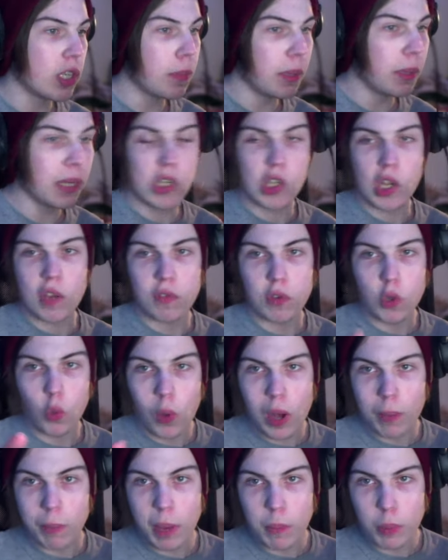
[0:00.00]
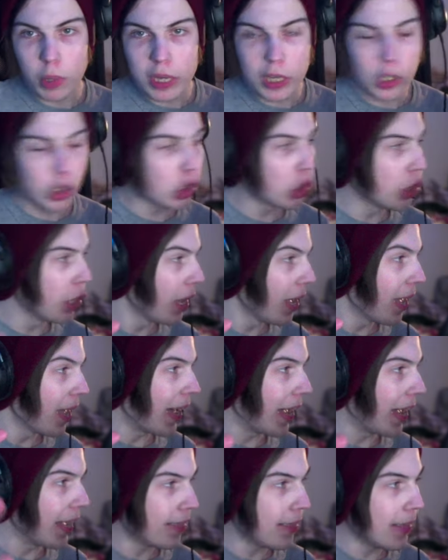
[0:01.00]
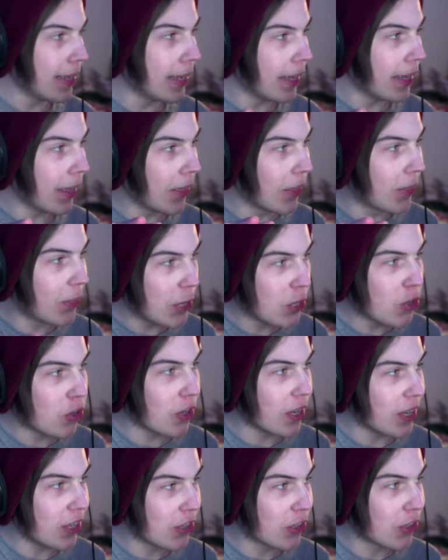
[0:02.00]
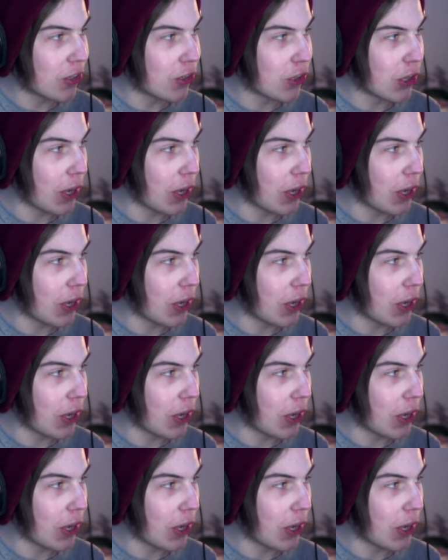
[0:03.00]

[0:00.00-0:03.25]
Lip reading: because if you want my prediction, I think this isn't,